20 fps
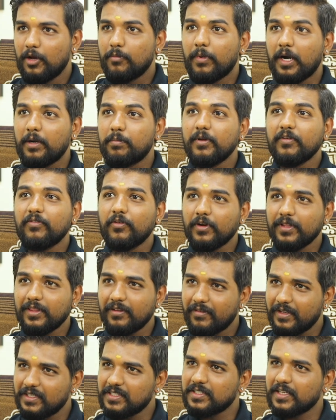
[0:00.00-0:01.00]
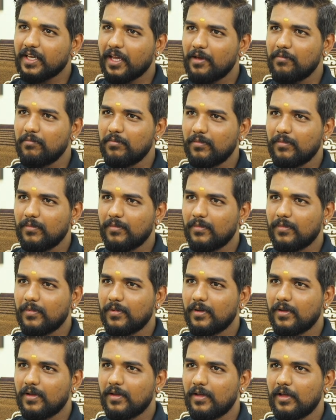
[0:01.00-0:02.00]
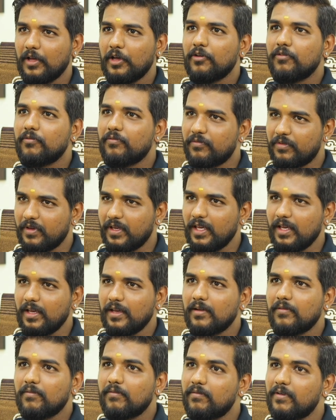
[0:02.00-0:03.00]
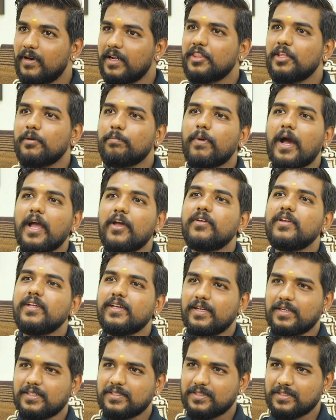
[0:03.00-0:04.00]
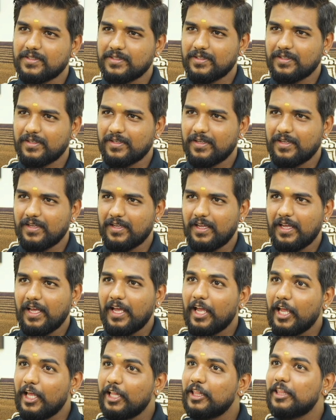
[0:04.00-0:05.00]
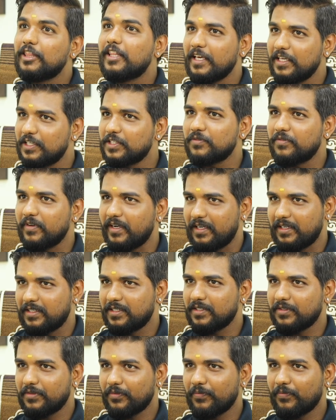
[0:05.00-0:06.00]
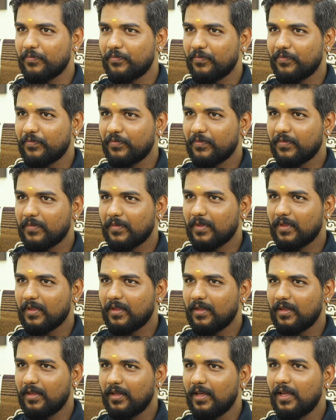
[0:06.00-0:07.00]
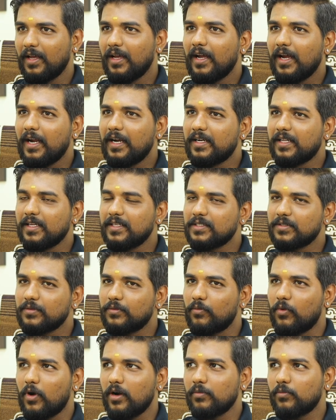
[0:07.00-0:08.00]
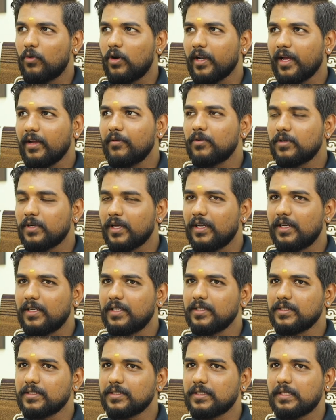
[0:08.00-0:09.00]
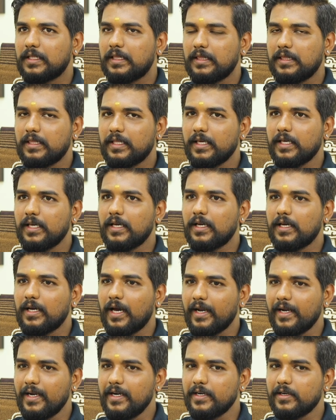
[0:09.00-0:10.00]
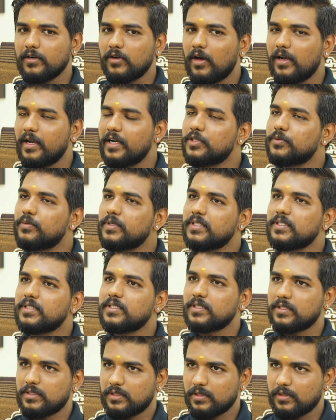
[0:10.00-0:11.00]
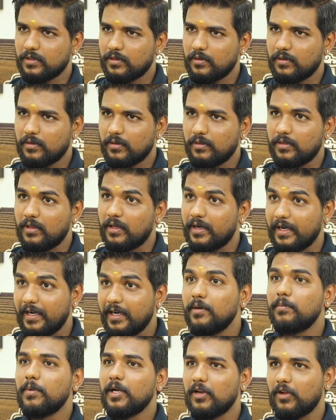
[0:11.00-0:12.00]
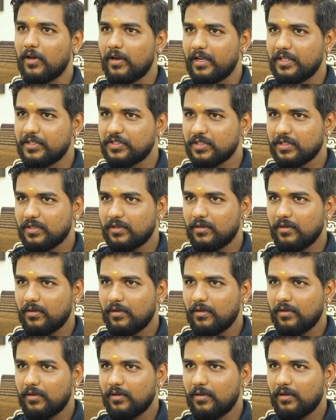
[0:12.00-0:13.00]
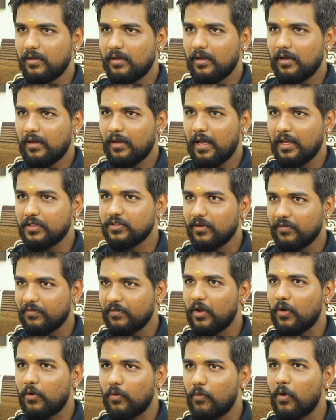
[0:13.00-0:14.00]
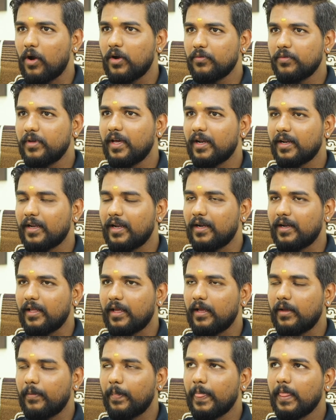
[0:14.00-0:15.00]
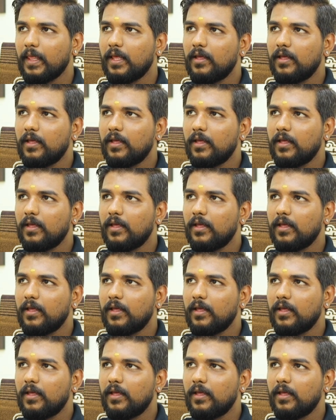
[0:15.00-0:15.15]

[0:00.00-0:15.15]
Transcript: But before the West came, we were the pioneers in these fields. It is what I would tell is, the current knowledge, which the readable knowledge as of now, what we are getting,